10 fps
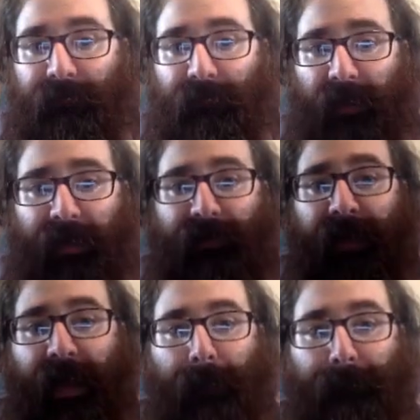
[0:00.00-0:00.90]
and
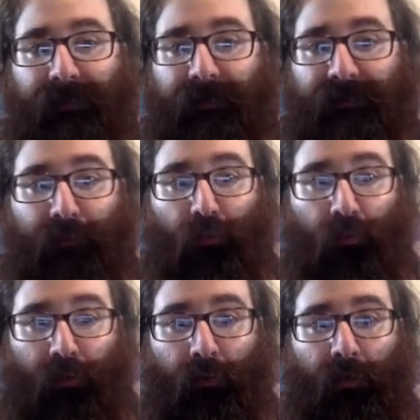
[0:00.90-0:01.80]
can't be
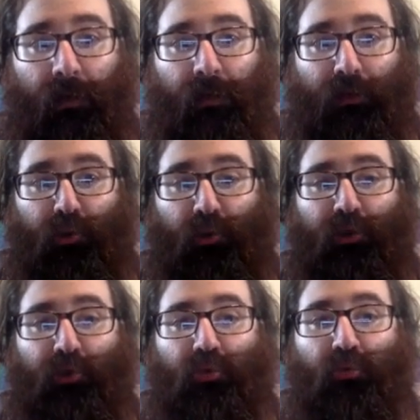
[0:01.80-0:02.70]
0. You
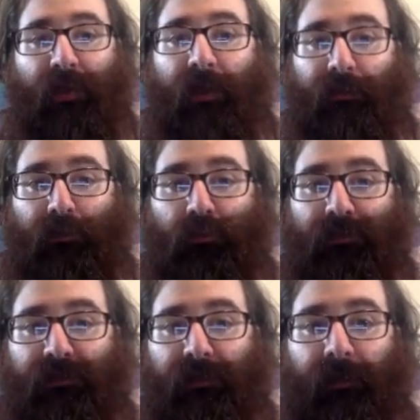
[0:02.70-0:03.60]
can do that
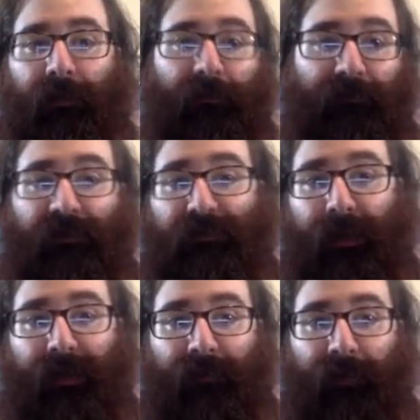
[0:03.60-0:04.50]
using, if you
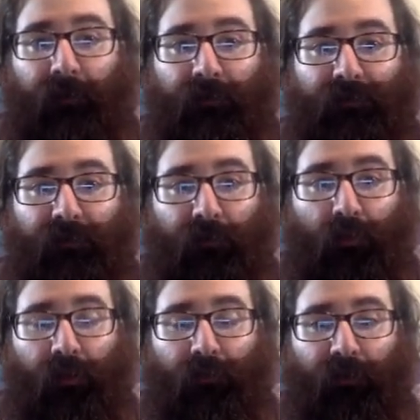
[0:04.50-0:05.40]
expand it out using the
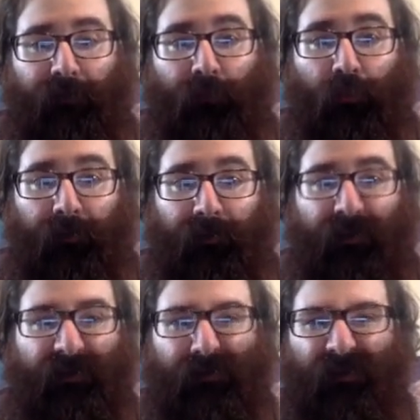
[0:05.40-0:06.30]
quadratic formula,
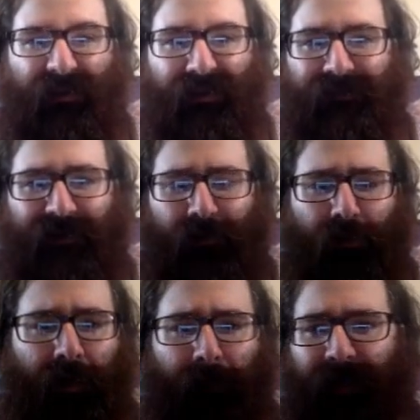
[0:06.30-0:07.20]
it's only going to give
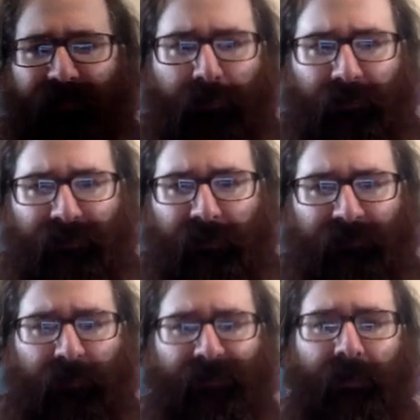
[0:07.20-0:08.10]
you imaginary stuff.
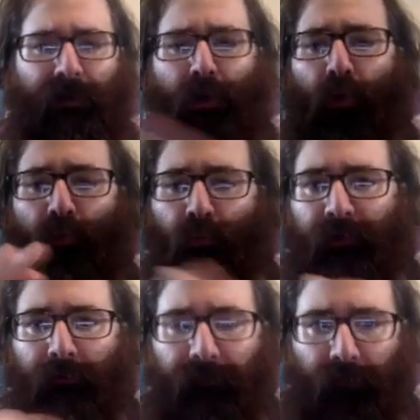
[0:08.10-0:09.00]
So we say no
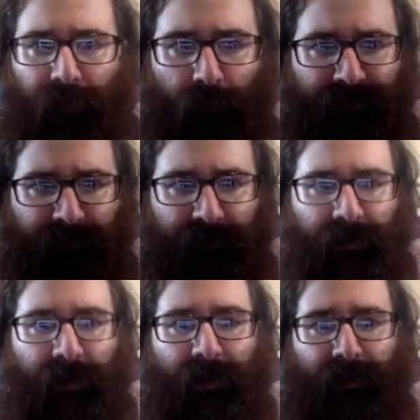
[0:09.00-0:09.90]
real
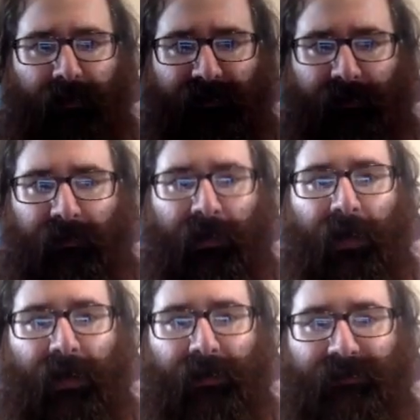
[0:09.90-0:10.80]
frequency is going to
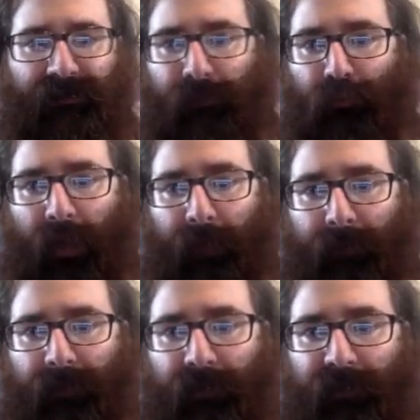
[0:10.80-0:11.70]
cause C prime
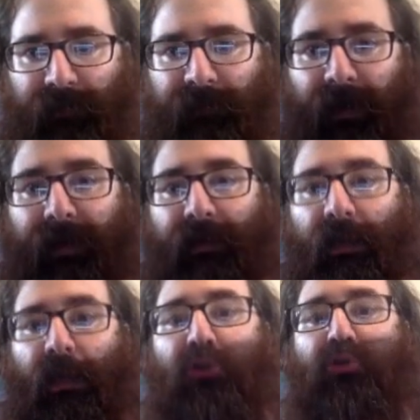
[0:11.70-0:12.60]
to be undefined.
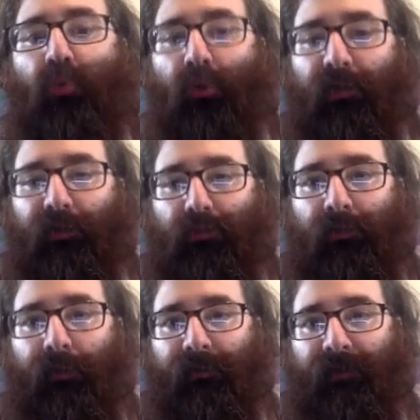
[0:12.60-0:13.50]
So we're going to turn
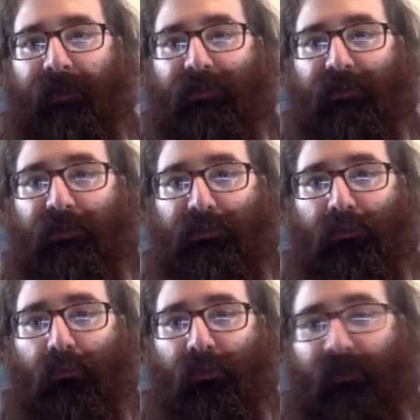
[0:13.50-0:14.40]
our attention
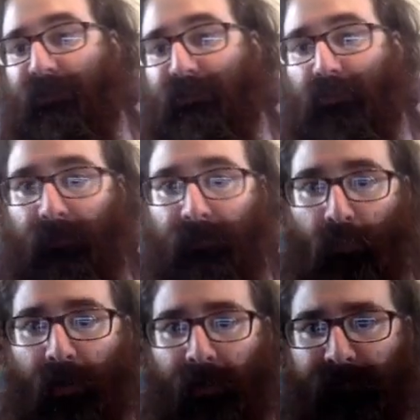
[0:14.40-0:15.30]
to, and I think it's already been a
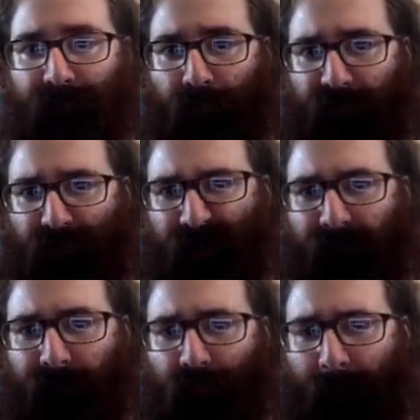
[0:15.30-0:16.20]
while, so we're going to try
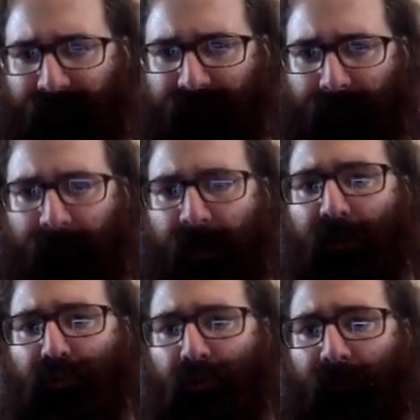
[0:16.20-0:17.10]
to wrap this up,
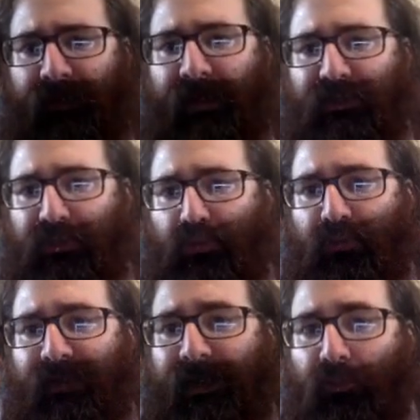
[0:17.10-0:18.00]
turn our attention to
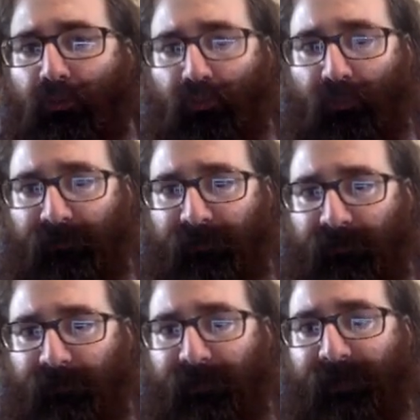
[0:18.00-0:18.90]
the inner derivative